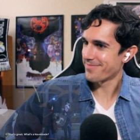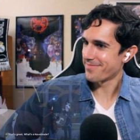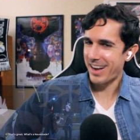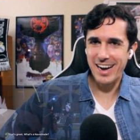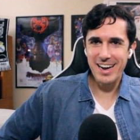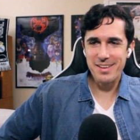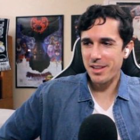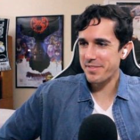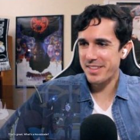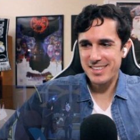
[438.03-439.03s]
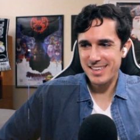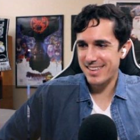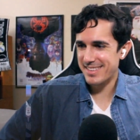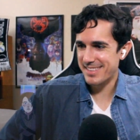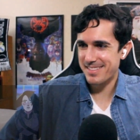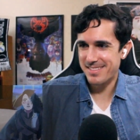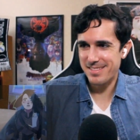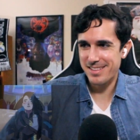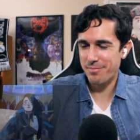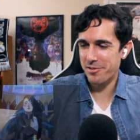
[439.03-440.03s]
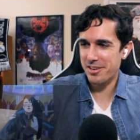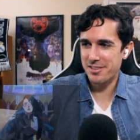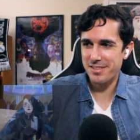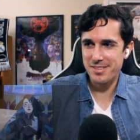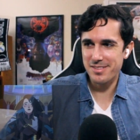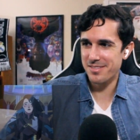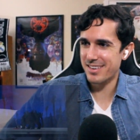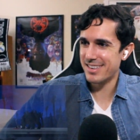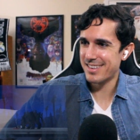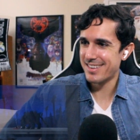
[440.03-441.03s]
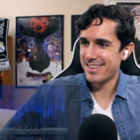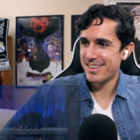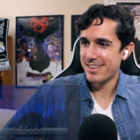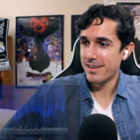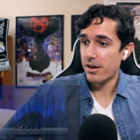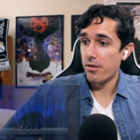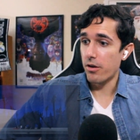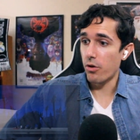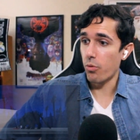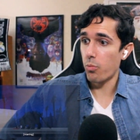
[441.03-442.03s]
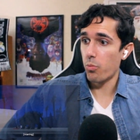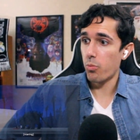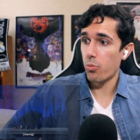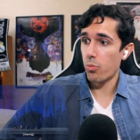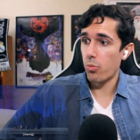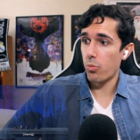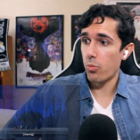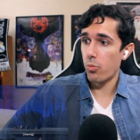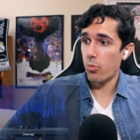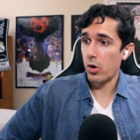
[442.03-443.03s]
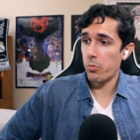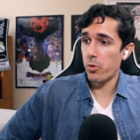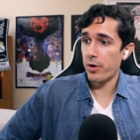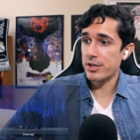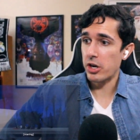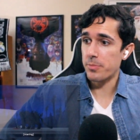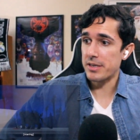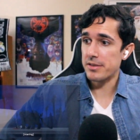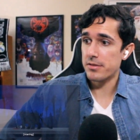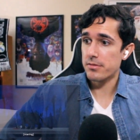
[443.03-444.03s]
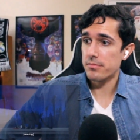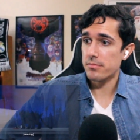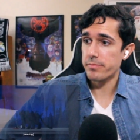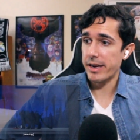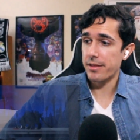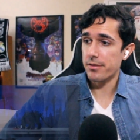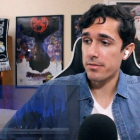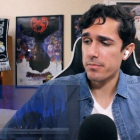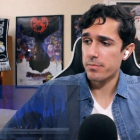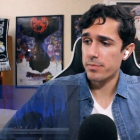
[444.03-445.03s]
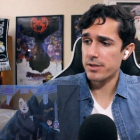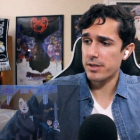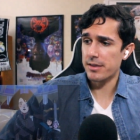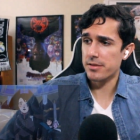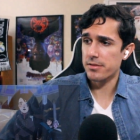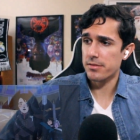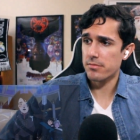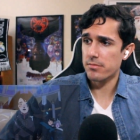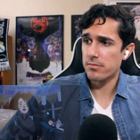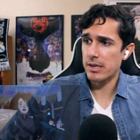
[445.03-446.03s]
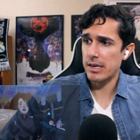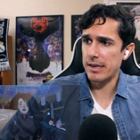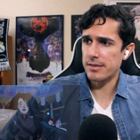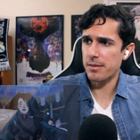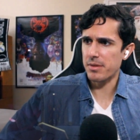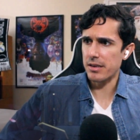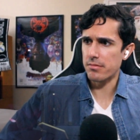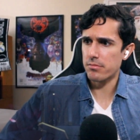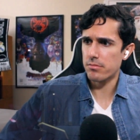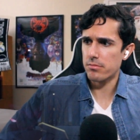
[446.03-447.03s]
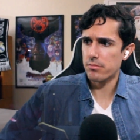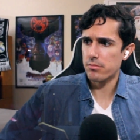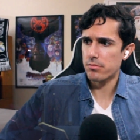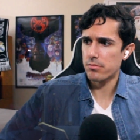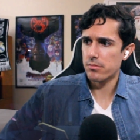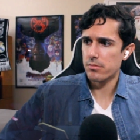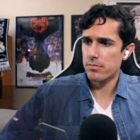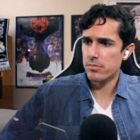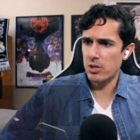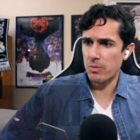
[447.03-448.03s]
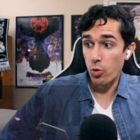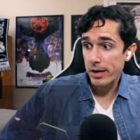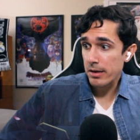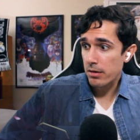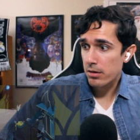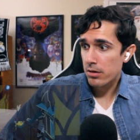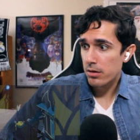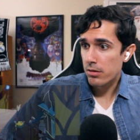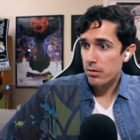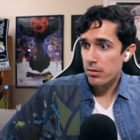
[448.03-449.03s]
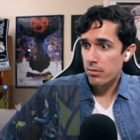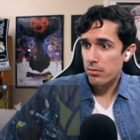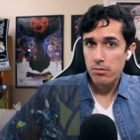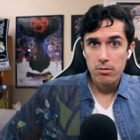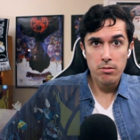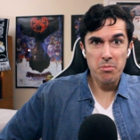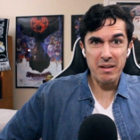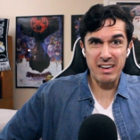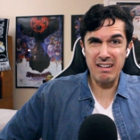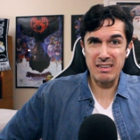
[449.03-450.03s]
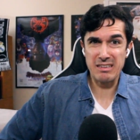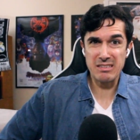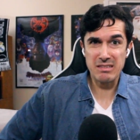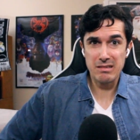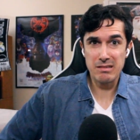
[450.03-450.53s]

I am loving this, guys. The progression of the story. Oh. Oh boy, Shadow Beast. Panther. Possessed. Eating something. Someone? Oh my gosh.